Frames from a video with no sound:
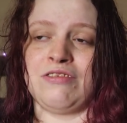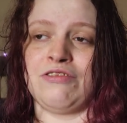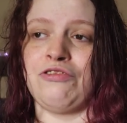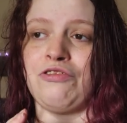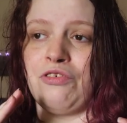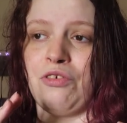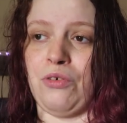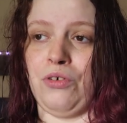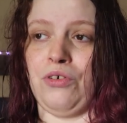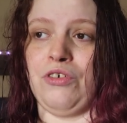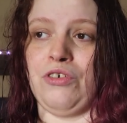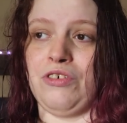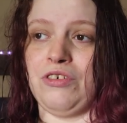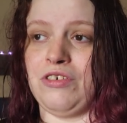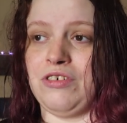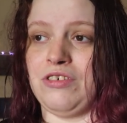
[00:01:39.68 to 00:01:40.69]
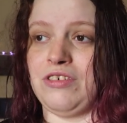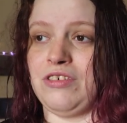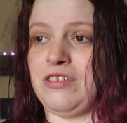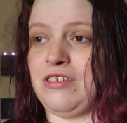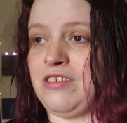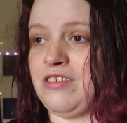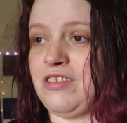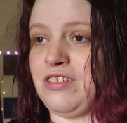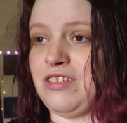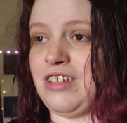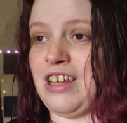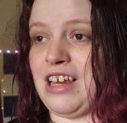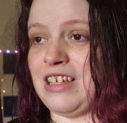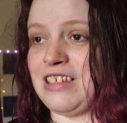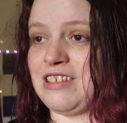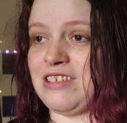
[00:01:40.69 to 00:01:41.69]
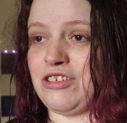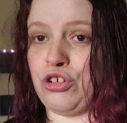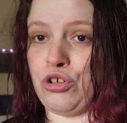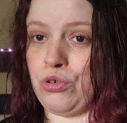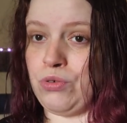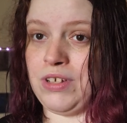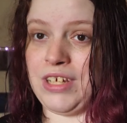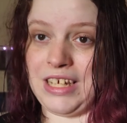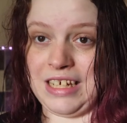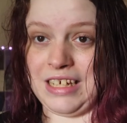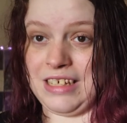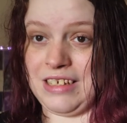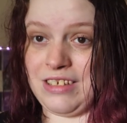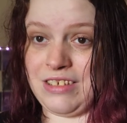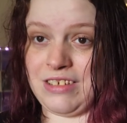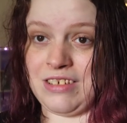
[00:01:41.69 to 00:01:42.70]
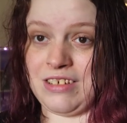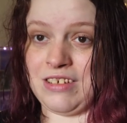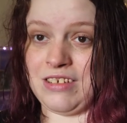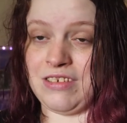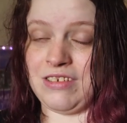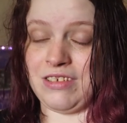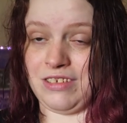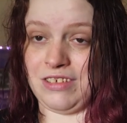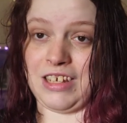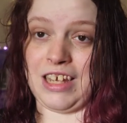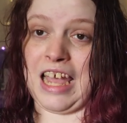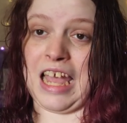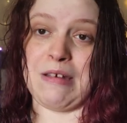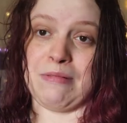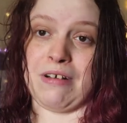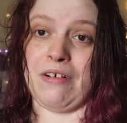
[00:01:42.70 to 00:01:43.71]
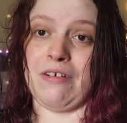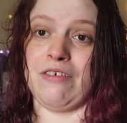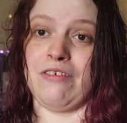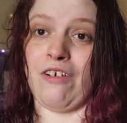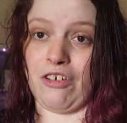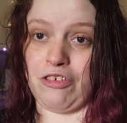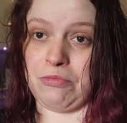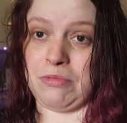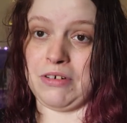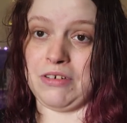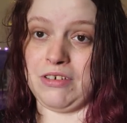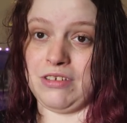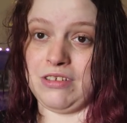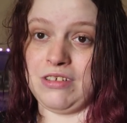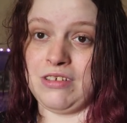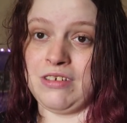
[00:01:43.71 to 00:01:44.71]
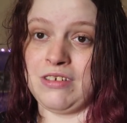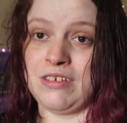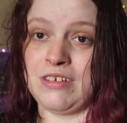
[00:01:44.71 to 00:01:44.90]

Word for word: for the last 2 years since I came out of hospital,